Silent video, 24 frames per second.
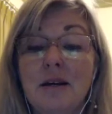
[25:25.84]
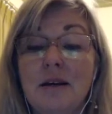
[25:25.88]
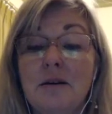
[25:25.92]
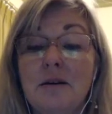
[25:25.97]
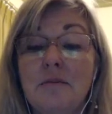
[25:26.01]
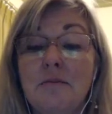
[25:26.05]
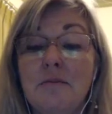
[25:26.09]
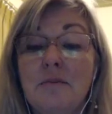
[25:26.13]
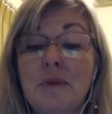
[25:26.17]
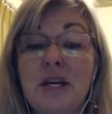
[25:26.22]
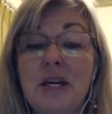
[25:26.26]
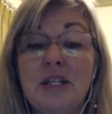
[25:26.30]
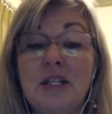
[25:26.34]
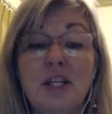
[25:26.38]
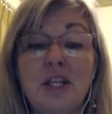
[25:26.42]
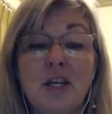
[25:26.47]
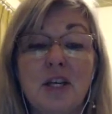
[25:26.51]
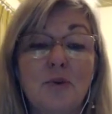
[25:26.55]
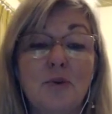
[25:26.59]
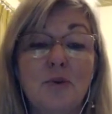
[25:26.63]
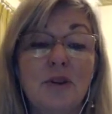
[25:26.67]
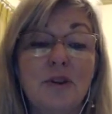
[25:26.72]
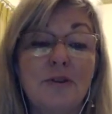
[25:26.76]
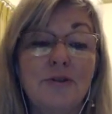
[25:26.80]
meshing
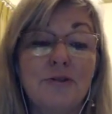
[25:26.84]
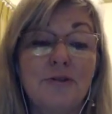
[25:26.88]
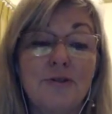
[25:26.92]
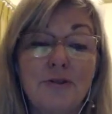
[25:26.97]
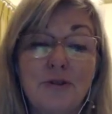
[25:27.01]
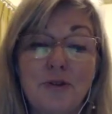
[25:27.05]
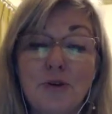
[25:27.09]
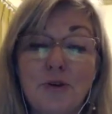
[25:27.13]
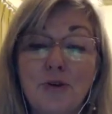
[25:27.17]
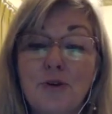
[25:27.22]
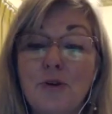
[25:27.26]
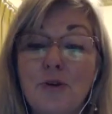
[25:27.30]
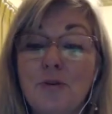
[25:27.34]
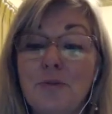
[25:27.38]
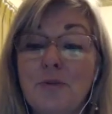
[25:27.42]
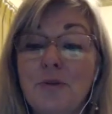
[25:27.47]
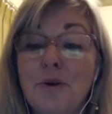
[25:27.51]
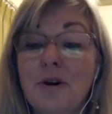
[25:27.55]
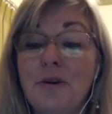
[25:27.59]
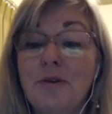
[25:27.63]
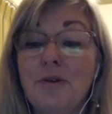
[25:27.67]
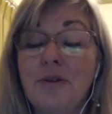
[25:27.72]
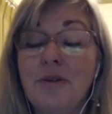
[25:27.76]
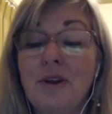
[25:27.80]
with the form
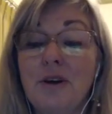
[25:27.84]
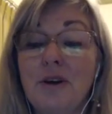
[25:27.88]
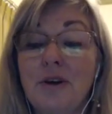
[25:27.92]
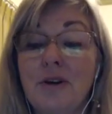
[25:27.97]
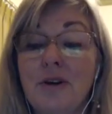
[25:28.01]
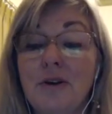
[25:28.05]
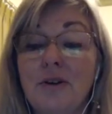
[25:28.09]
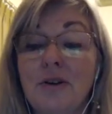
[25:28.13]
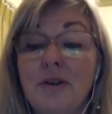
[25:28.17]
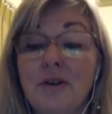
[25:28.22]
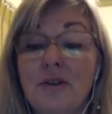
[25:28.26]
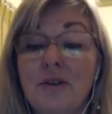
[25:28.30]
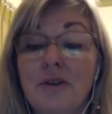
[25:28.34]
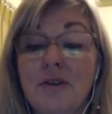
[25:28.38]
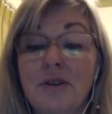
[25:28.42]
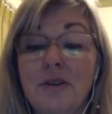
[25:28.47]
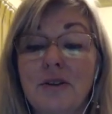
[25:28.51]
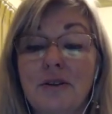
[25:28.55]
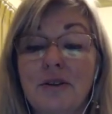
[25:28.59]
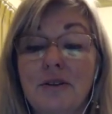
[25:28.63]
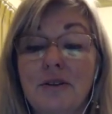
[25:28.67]
of the earth,